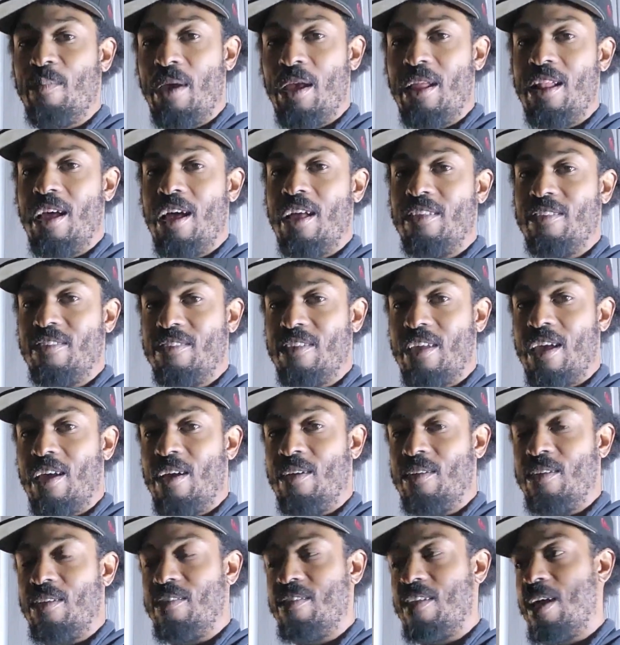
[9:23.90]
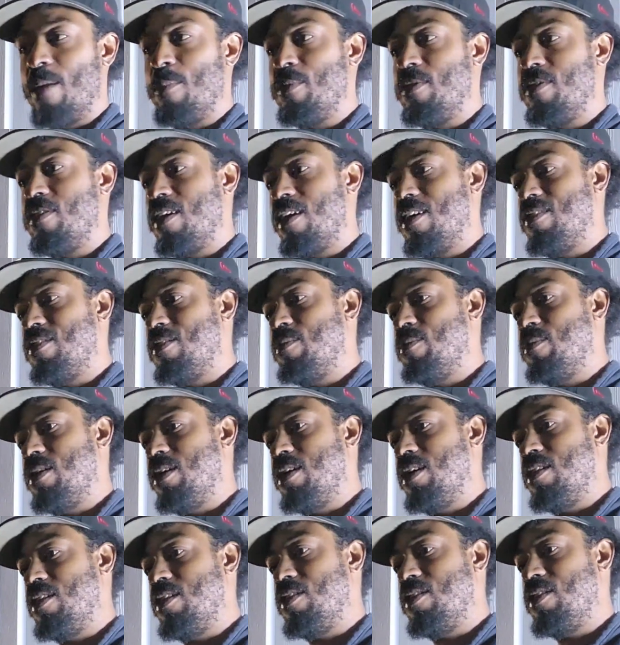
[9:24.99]
may not sound as appetizing, but
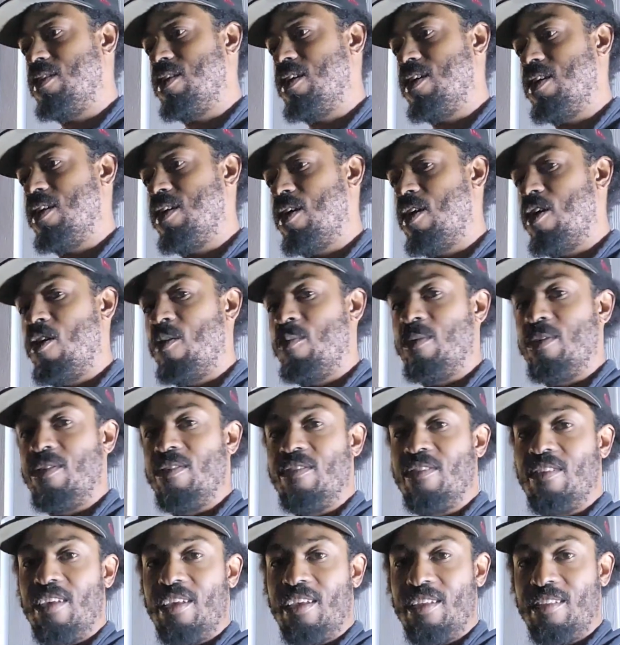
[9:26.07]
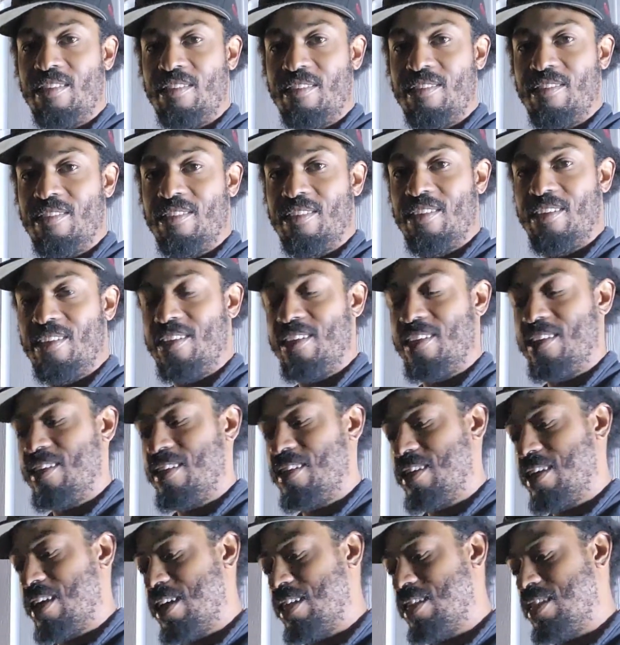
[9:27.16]
almond skins,
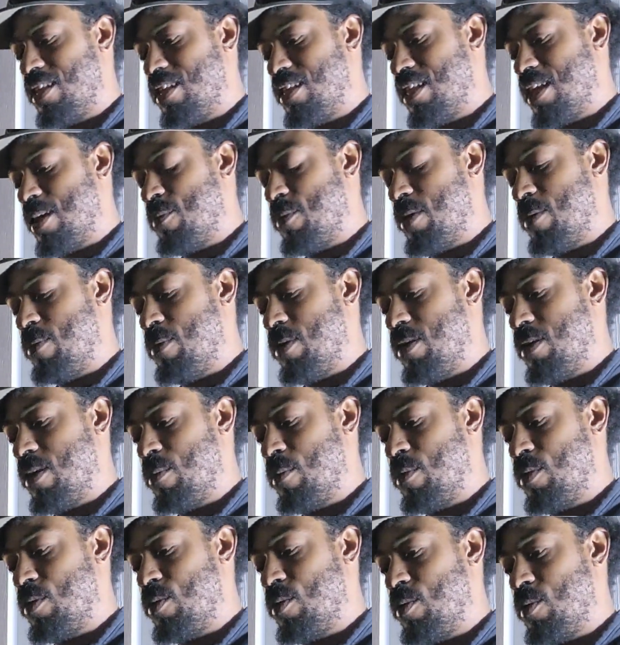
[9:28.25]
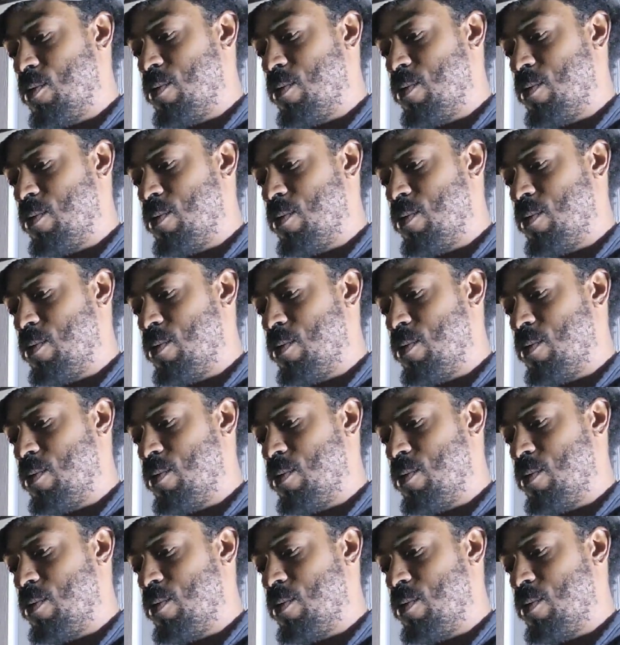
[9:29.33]
I think that may be coming through.